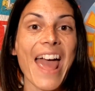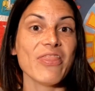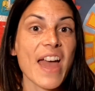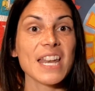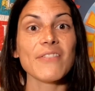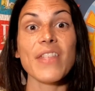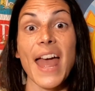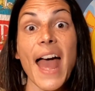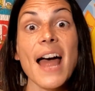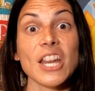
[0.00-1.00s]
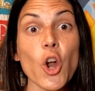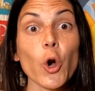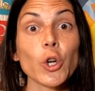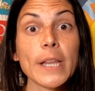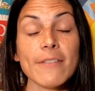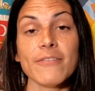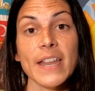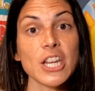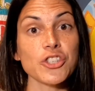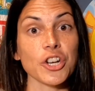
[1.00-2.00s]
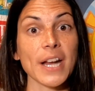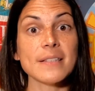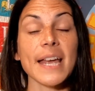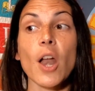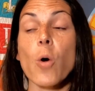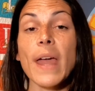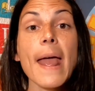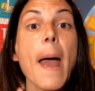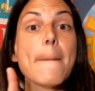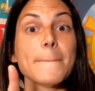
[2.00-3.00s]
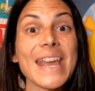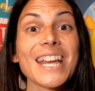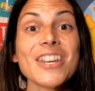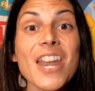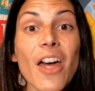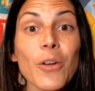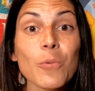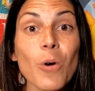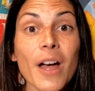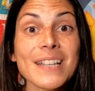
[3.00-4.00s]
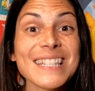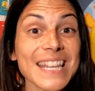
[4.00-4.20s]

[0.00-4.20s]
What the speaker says: And then if I had an early finisher, I said, okay, make another one.